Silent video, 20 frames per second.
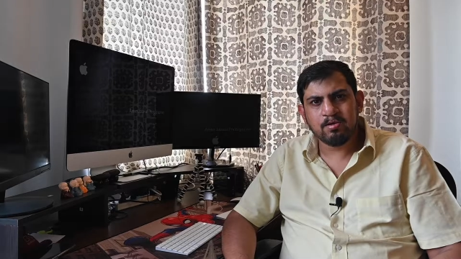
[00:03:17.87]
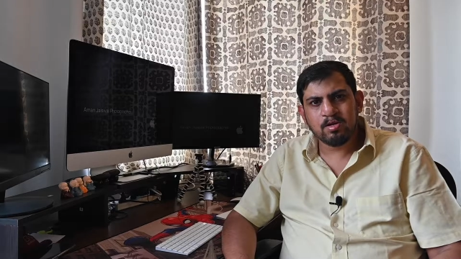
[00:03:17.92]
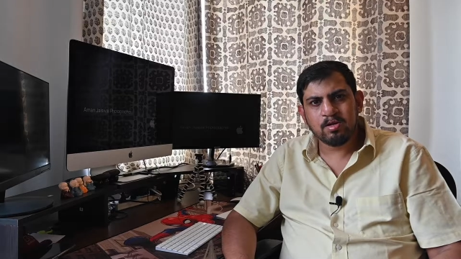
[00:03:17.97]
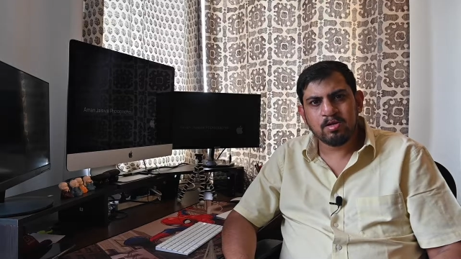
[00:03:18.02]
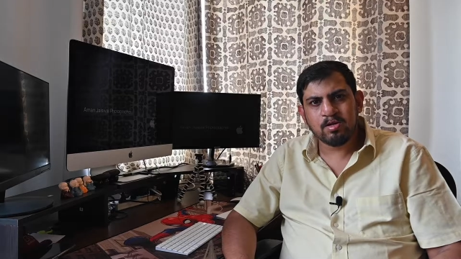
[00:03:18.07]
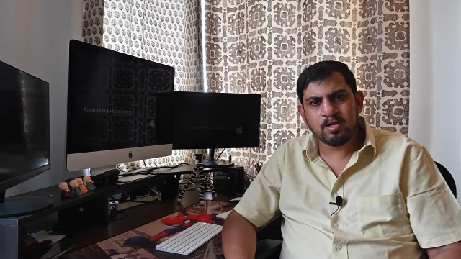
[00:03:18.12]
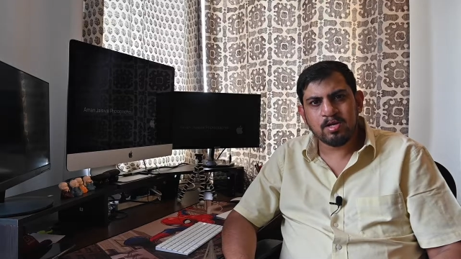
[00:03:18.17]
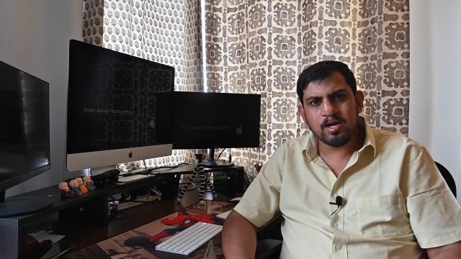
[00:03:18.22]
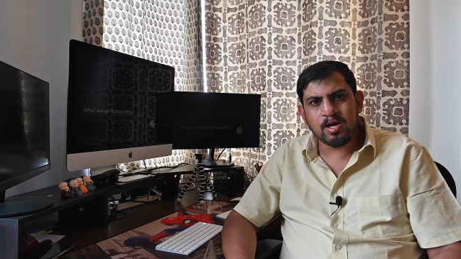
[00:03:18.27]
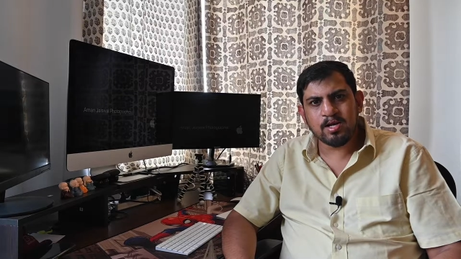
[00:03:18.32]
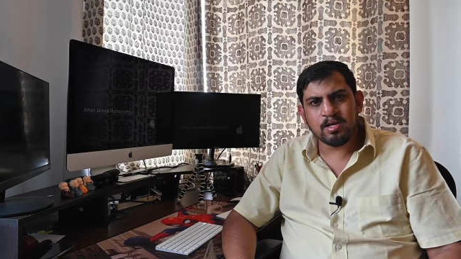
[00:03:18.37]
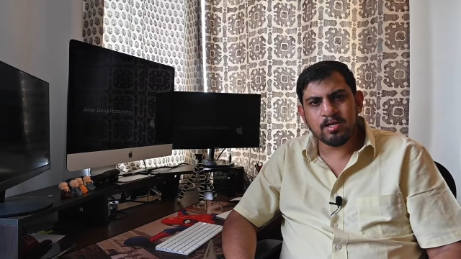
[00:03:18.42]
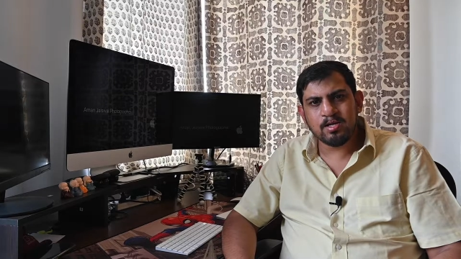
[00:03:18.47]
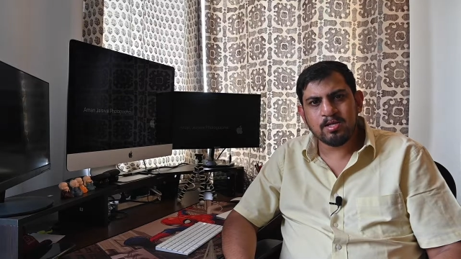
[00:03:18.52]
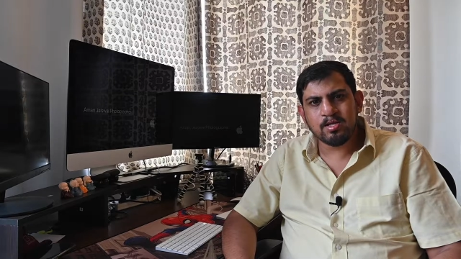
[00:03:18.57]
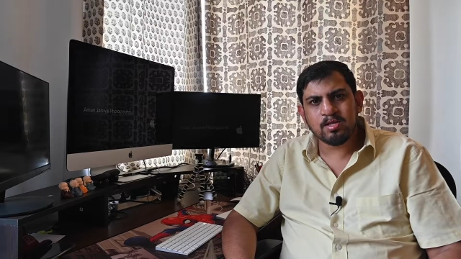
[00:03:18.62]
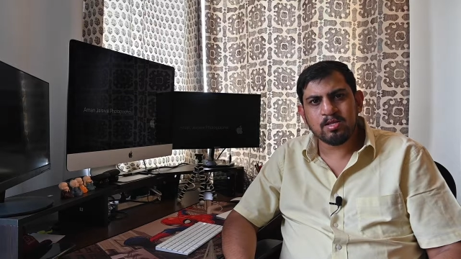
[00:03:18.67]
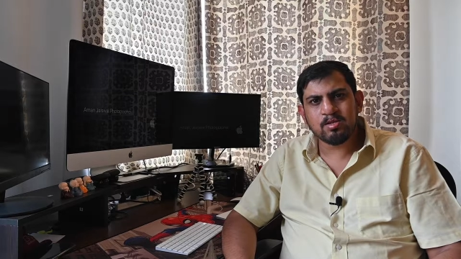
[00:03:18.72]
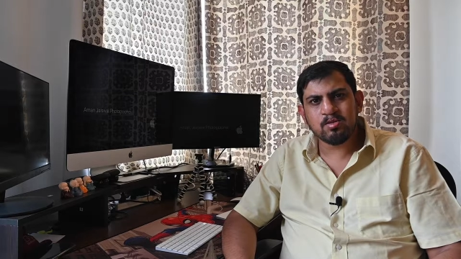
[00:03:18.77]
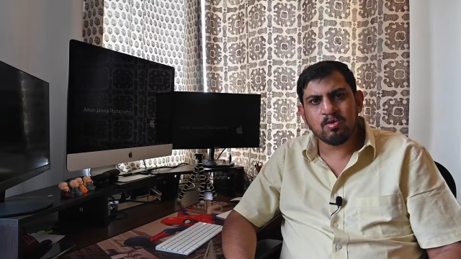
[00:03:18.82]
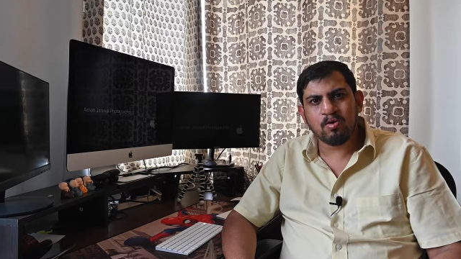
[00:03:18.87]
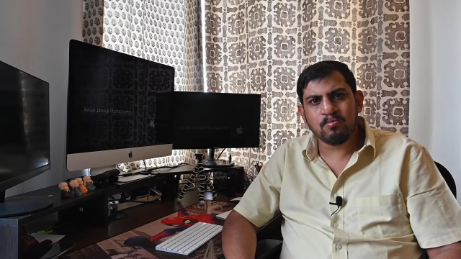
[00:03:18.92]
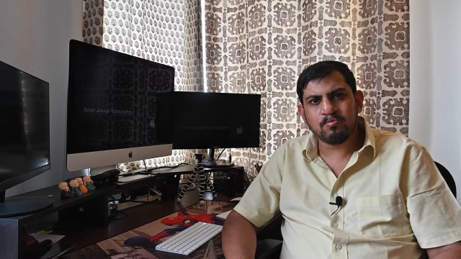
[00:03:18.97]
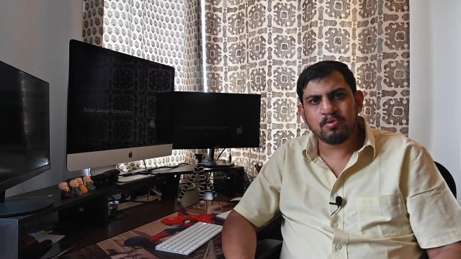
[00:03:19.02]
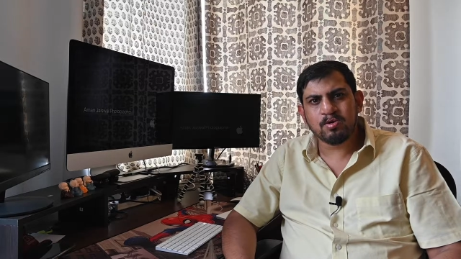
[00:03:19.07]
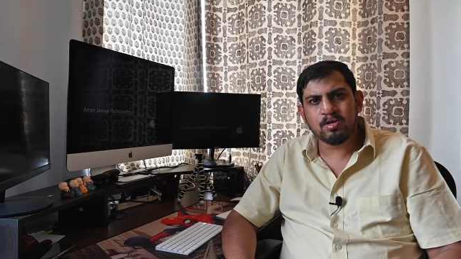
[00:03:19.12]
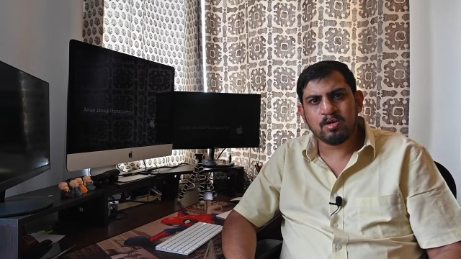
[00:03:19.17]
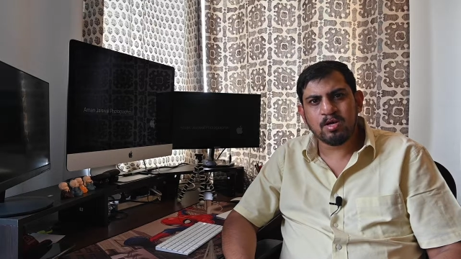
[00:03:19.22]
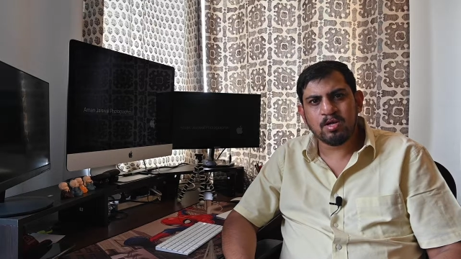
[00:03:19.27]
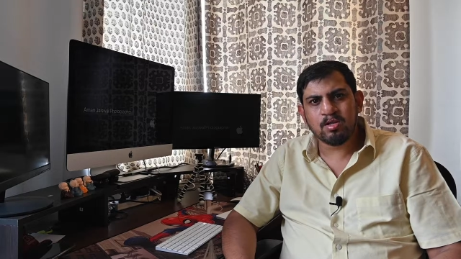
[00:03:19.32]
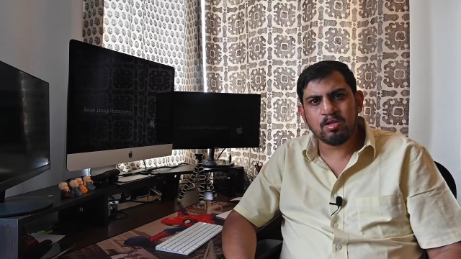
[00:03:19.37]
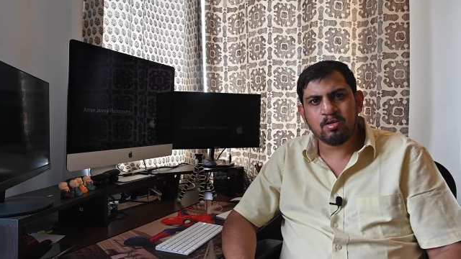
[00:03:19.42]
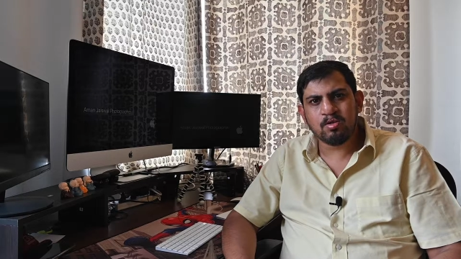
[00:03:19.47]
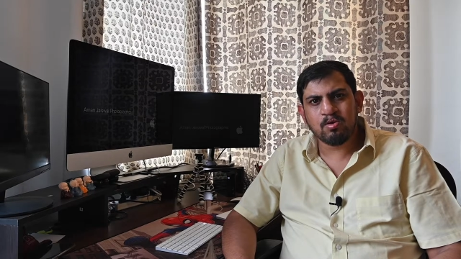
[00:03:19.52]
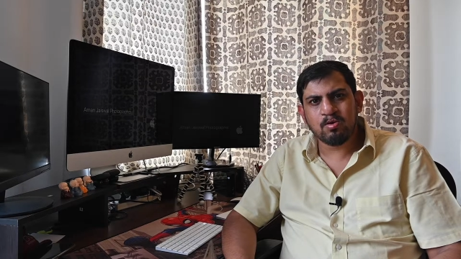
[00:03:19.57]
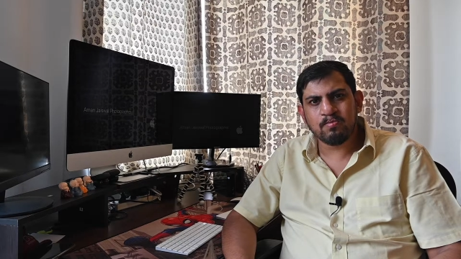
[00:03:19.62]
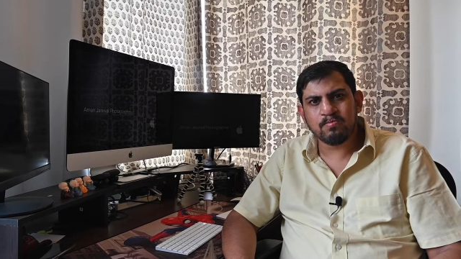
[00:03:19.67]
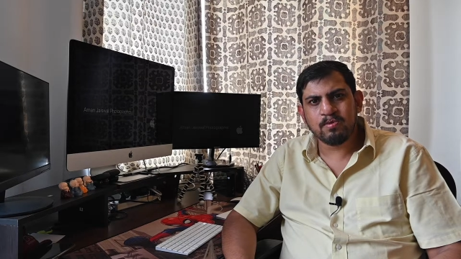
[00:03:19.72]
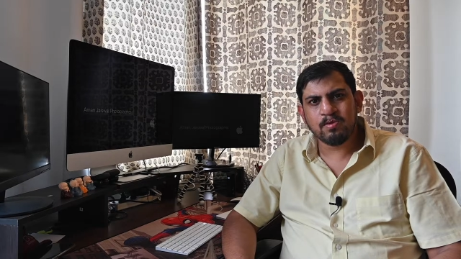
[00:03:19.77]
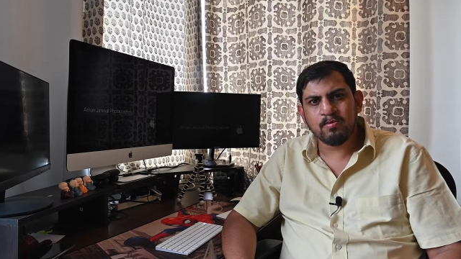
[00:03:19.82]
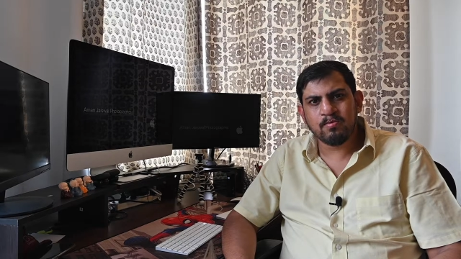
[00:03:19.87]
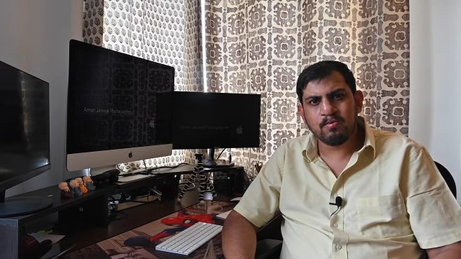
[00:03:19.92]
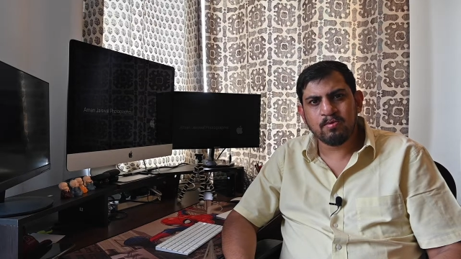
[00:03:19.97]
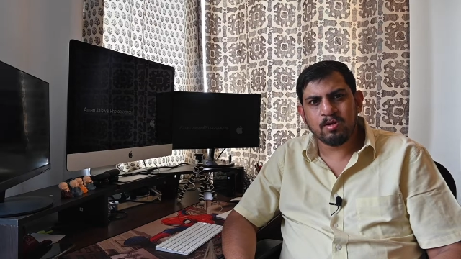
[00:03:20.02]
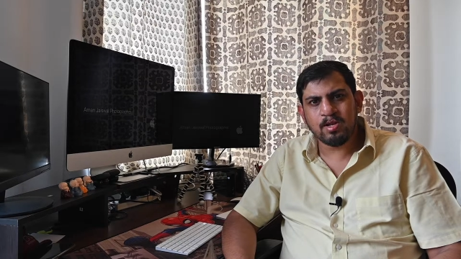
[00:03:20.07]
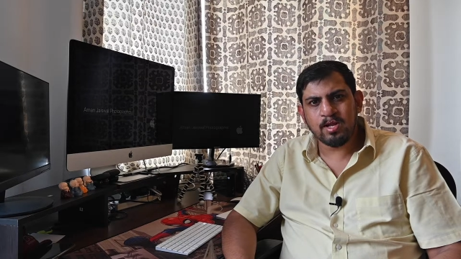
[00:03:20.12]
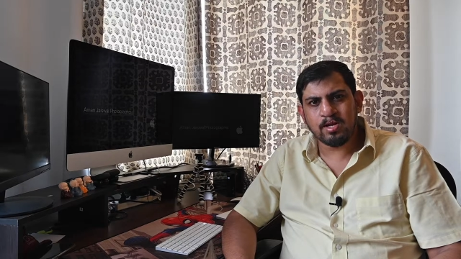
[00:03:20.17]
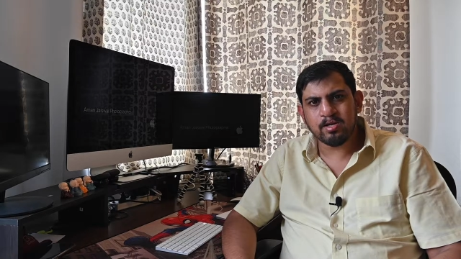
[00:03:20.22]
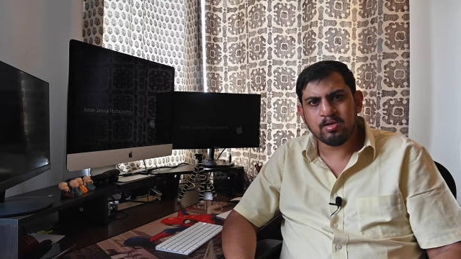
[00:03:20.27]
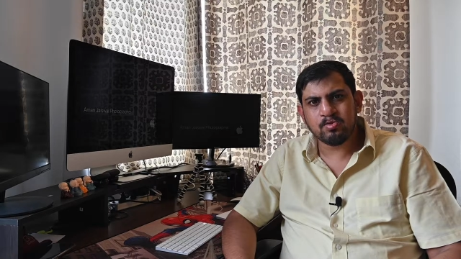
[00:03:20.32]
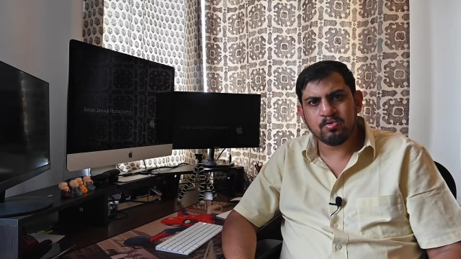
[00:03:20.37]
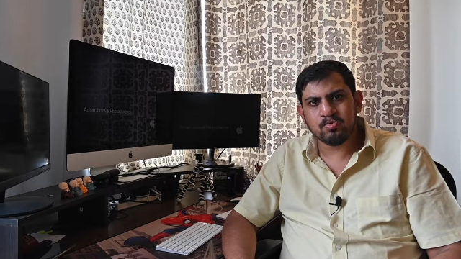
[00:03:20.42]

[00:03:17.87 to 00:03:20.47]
regardless of the color of the light